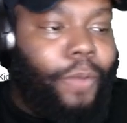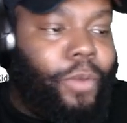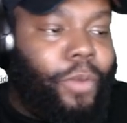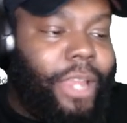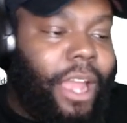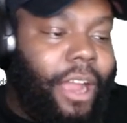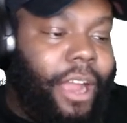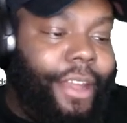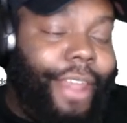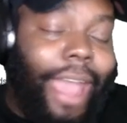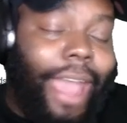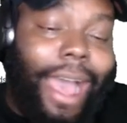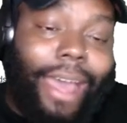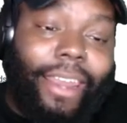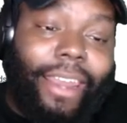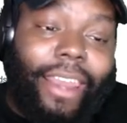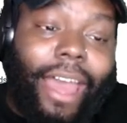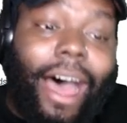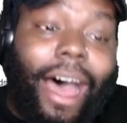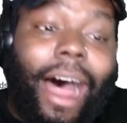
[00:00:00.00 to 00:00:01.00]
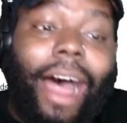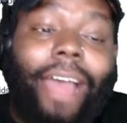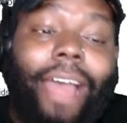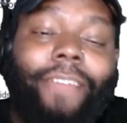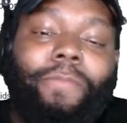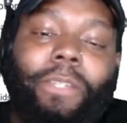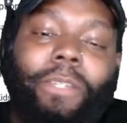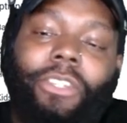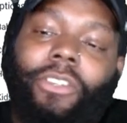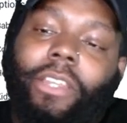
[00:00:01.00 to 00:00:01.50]
We are not live,
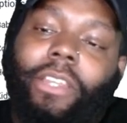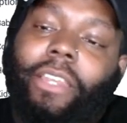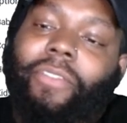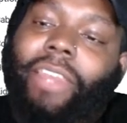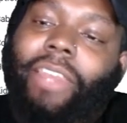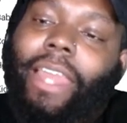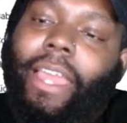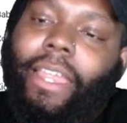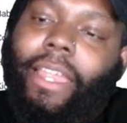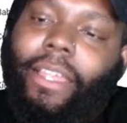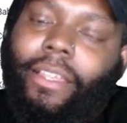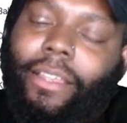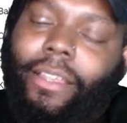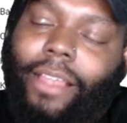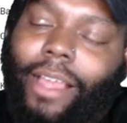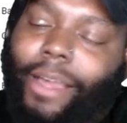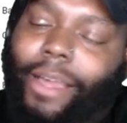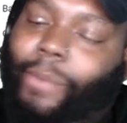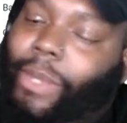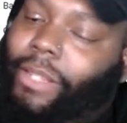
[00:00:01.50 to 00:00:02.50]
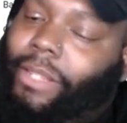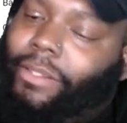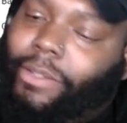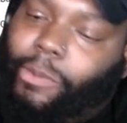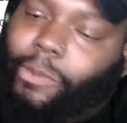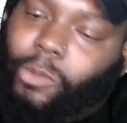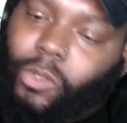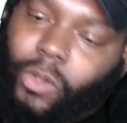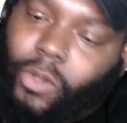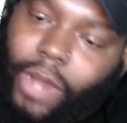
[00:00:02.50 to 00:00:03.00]
but you can leave a like, comment,
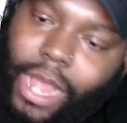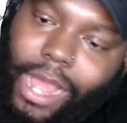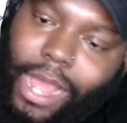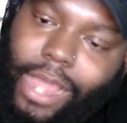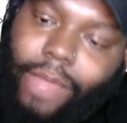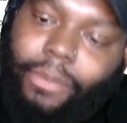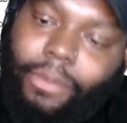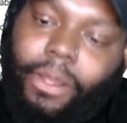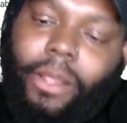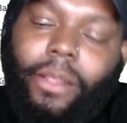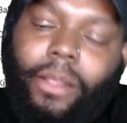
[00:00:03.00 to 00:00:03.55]
subscribe,